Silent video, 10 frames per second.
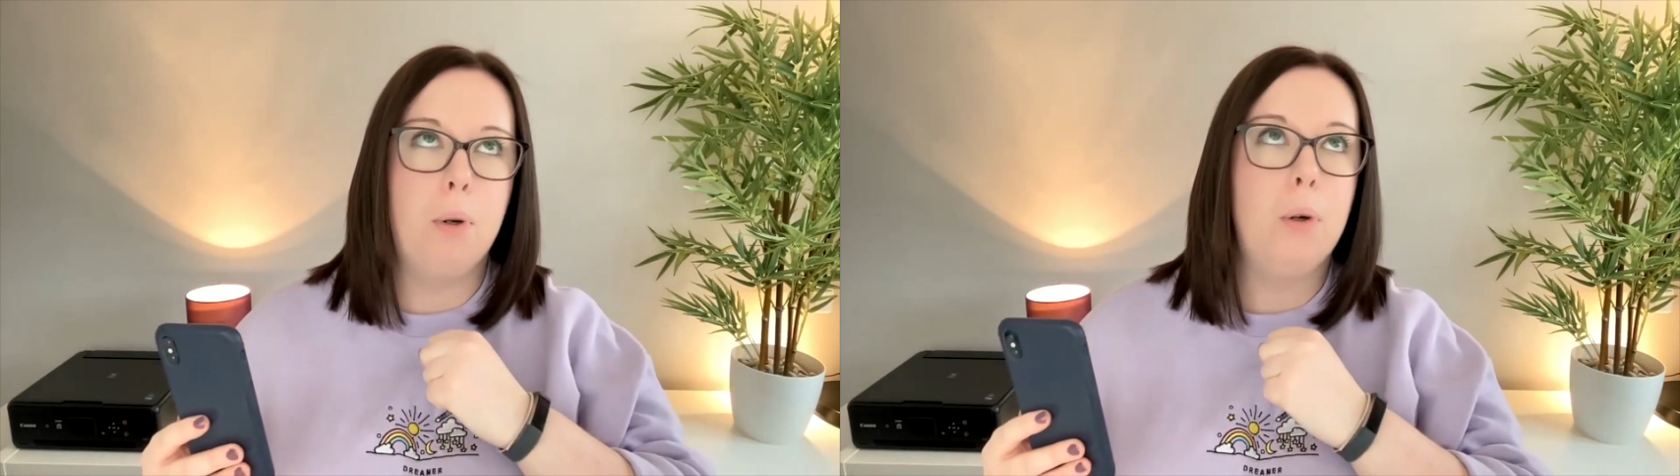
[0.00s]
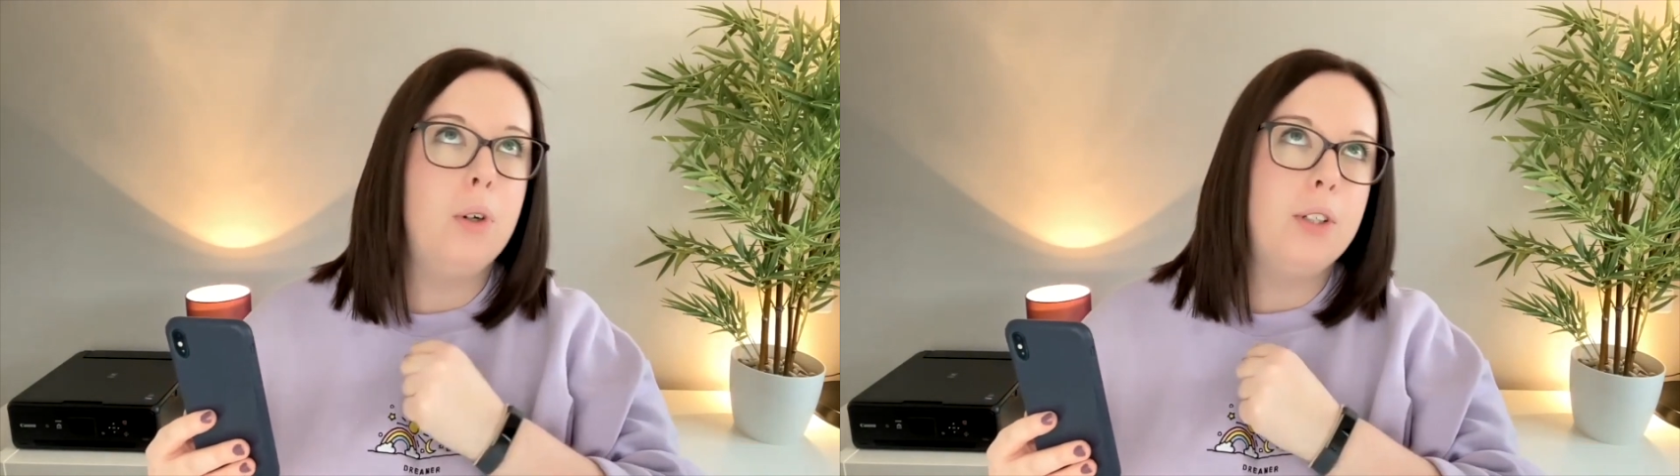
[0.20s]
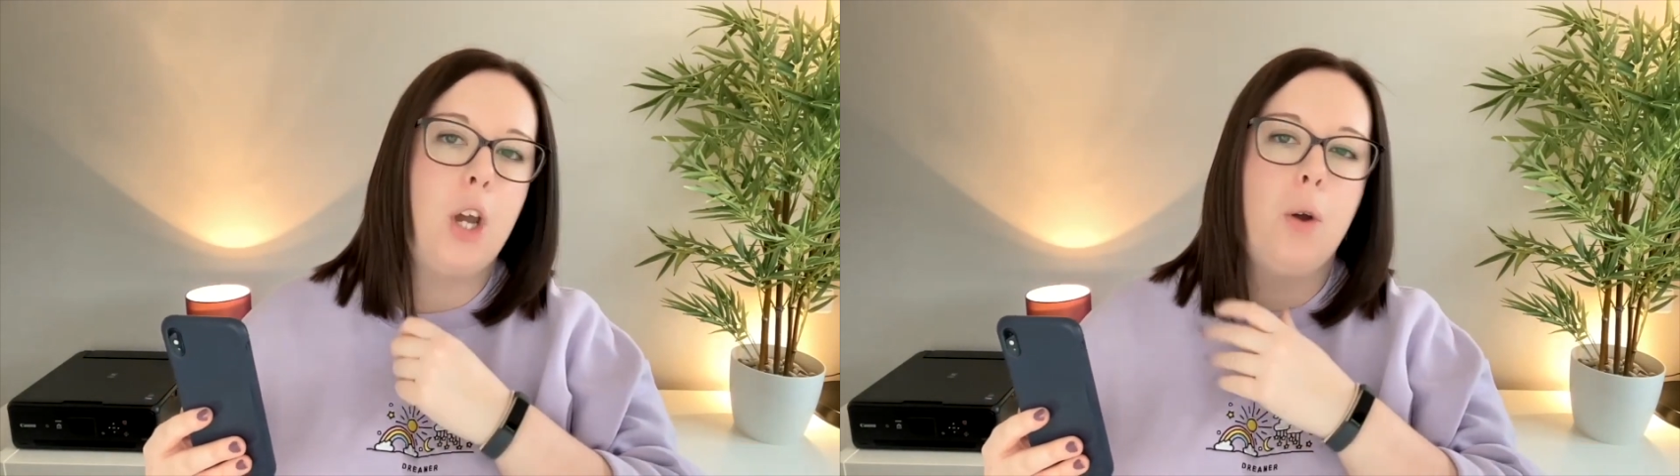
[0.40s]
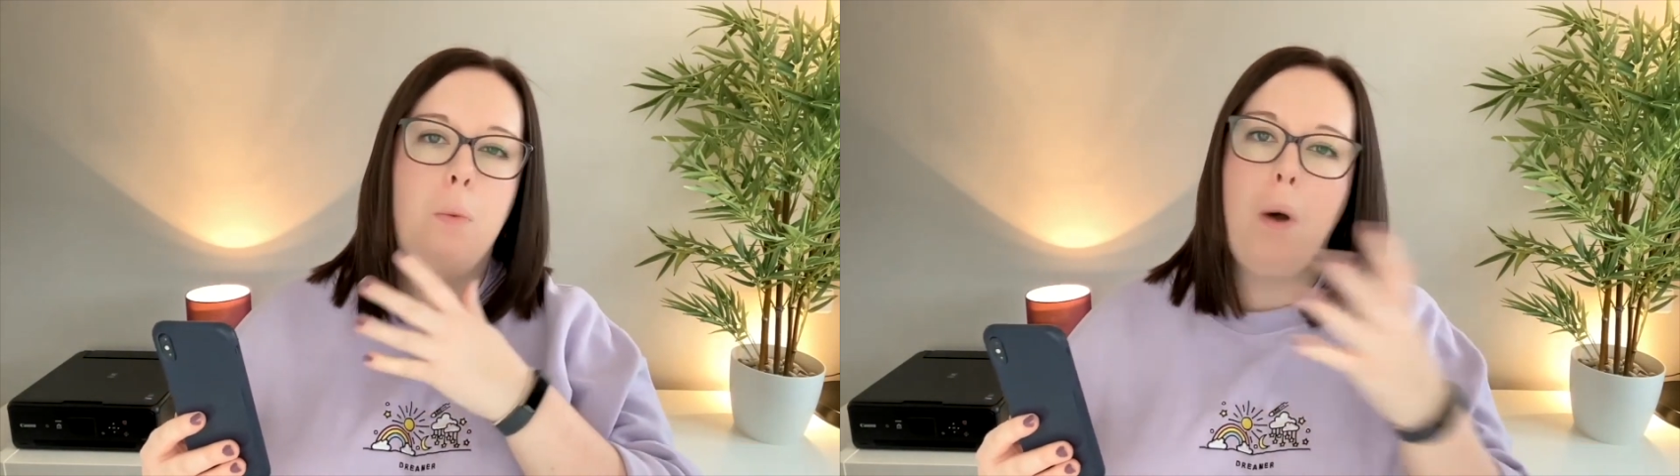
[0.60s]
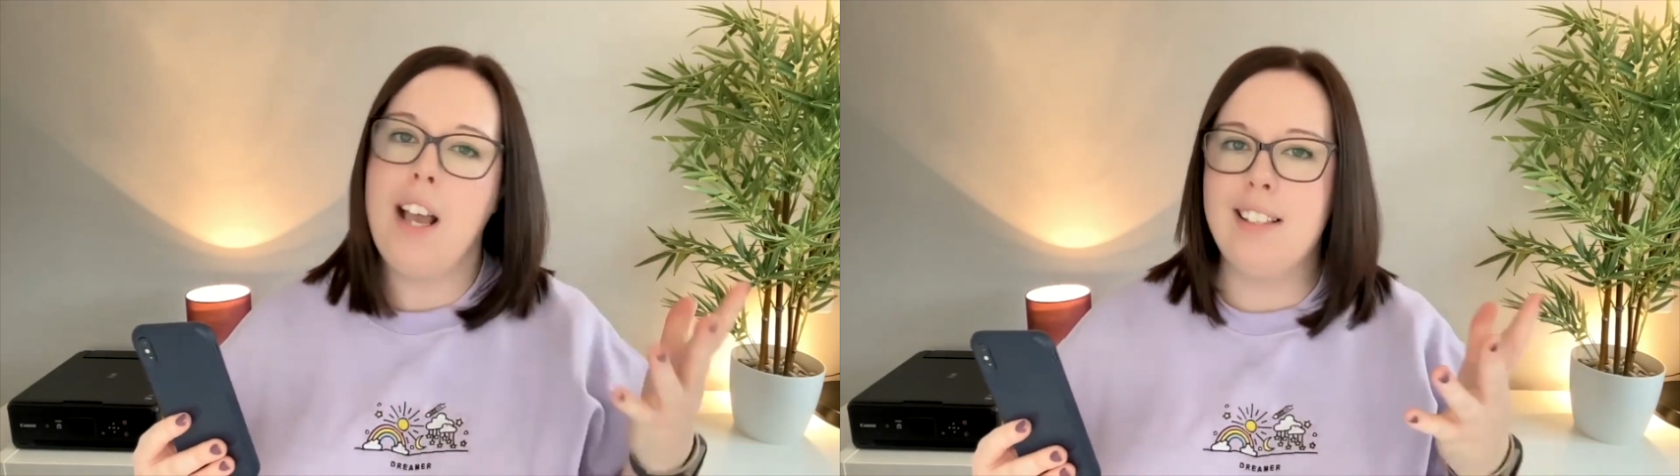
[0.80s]
but also
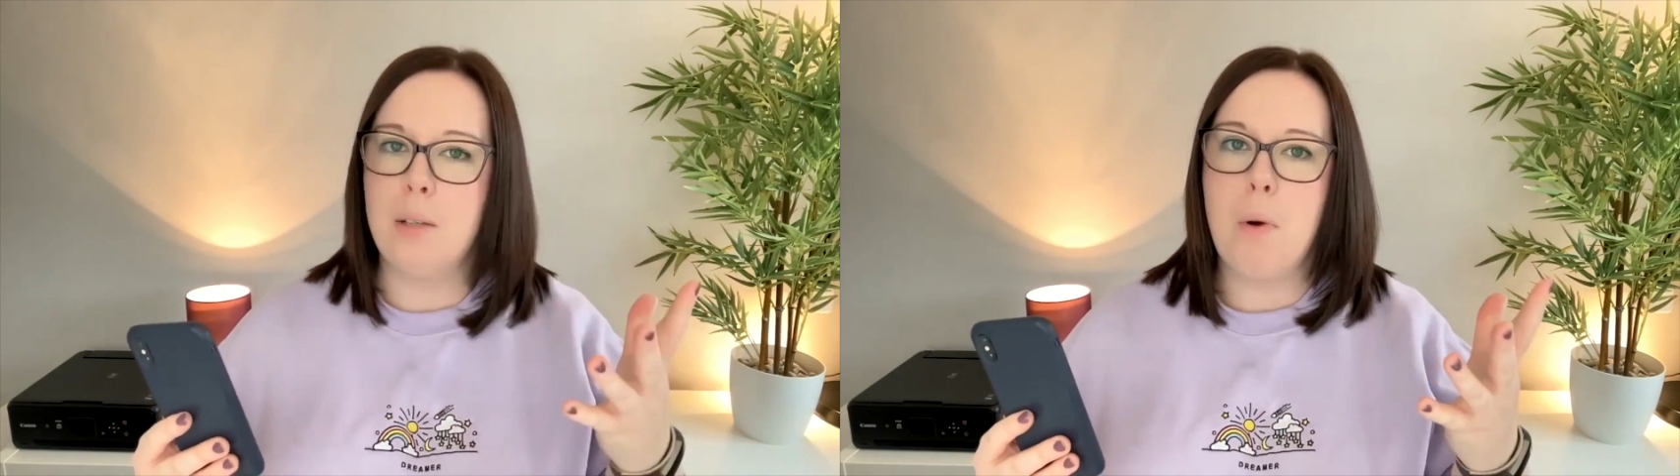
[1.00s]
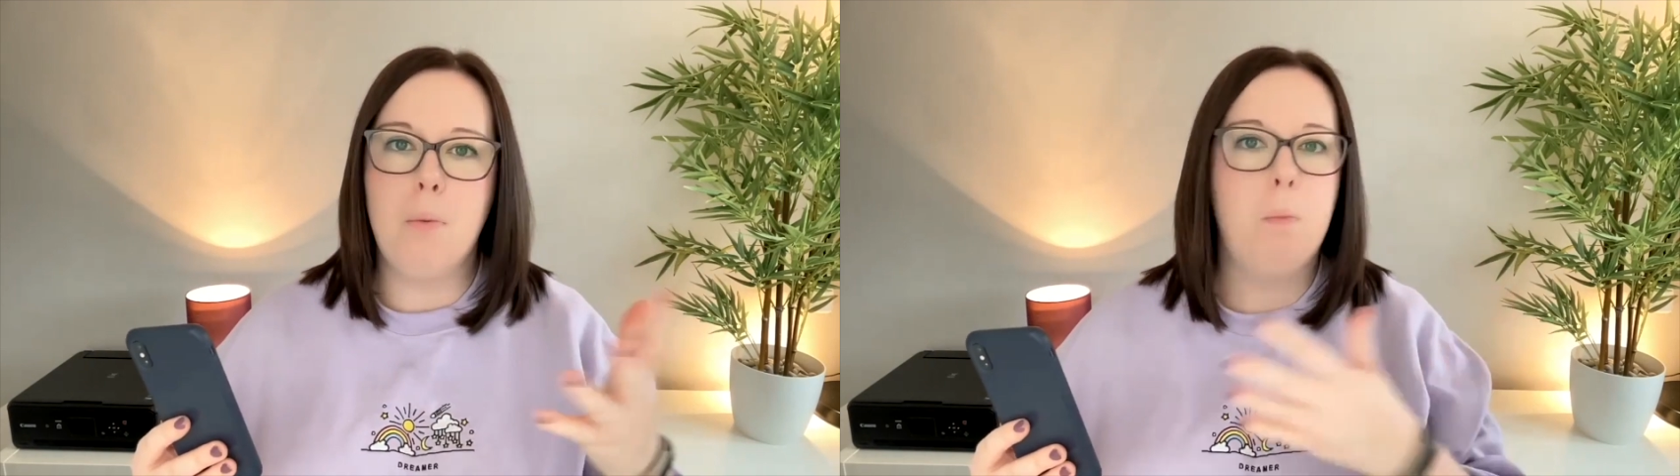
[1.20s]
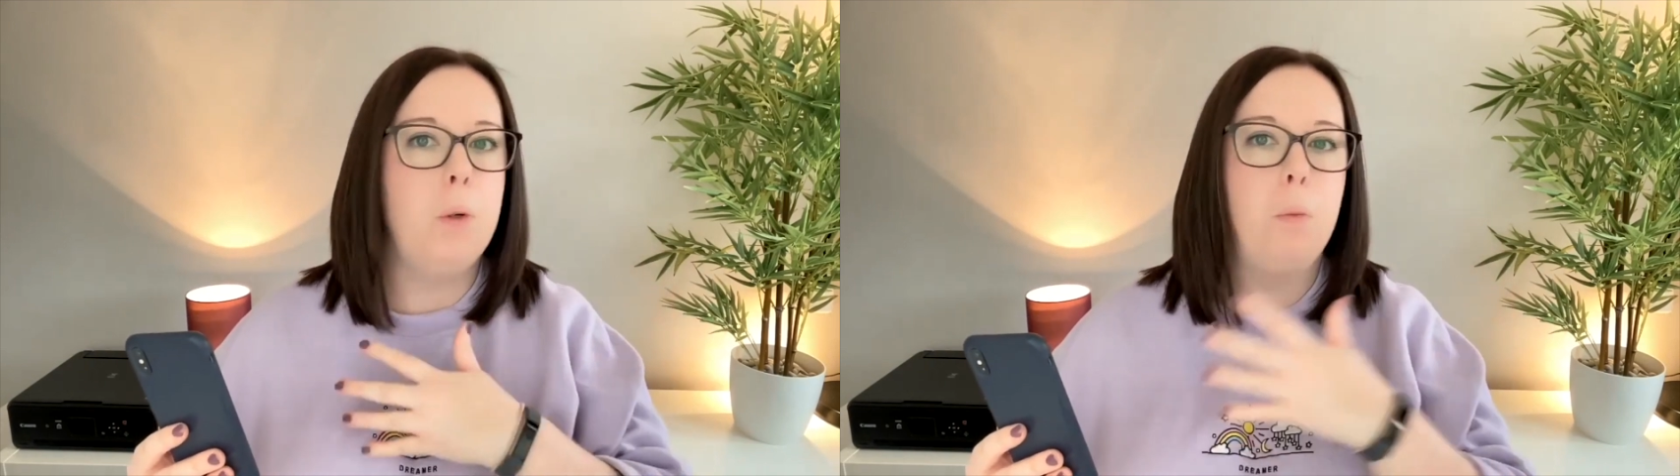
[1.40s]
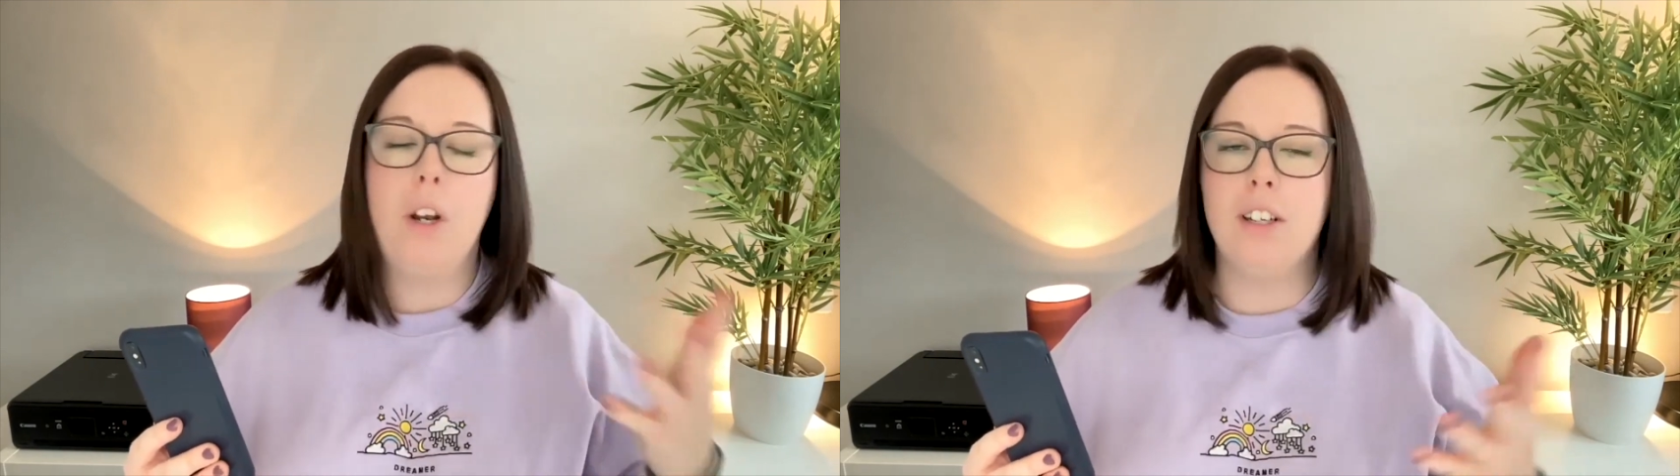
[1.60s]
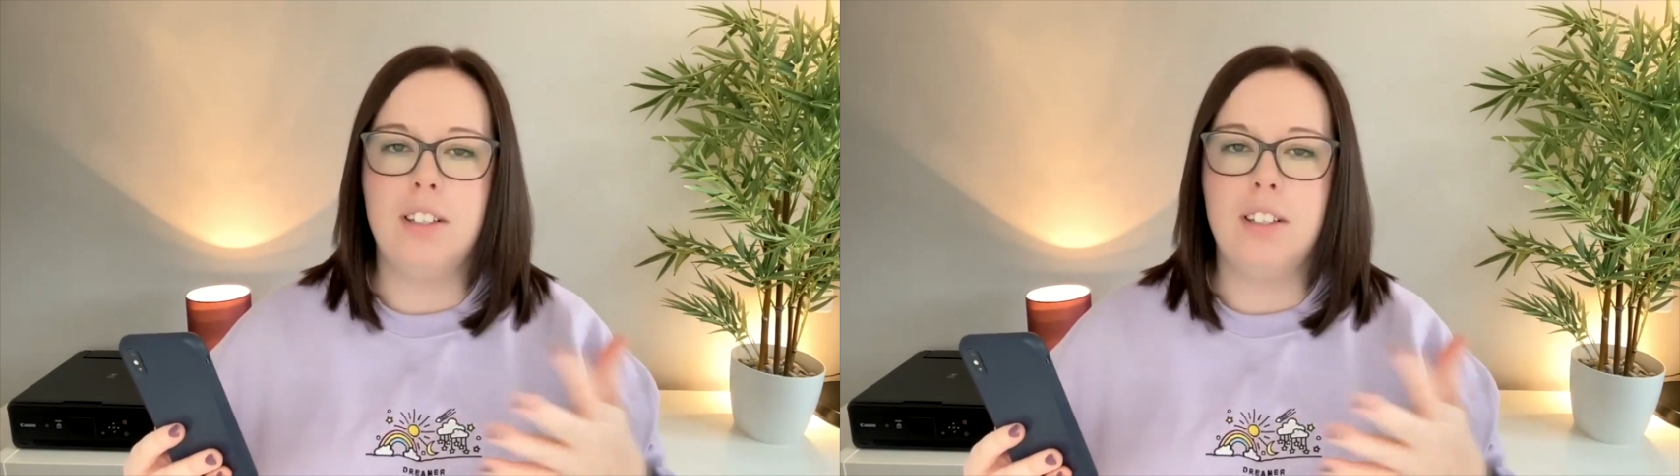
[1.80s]
why someone would want